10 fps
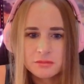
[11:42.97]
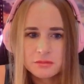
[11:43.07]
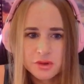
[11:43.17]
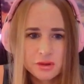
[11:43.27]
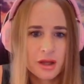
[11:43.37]

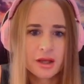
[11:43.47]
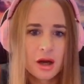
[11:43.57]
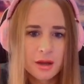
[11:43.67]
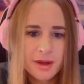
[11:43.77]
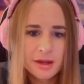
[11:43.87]
you like
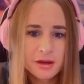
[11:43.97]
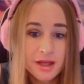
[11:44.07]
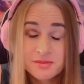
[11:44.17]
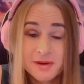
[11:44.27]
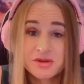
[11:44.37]
high pay line
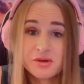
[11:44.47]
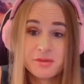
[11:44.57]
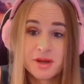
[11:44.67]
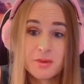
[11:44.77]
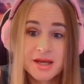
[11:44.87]
games? Perhaps you only
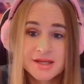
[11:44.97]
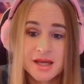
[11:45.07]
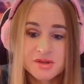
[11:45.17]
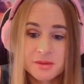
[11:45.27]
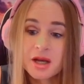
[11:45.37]
play Waze
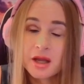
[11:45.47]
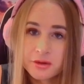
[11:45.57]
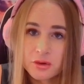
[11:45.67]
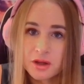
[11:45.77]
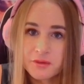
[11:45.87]
games. I mean, I
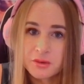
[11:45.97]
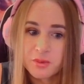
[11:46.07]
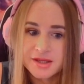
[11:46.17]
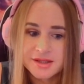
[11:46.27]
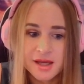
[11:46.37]
do love a good
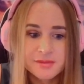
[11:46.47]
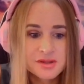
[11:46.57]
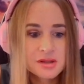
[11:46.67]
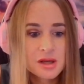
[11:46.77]
Waze games.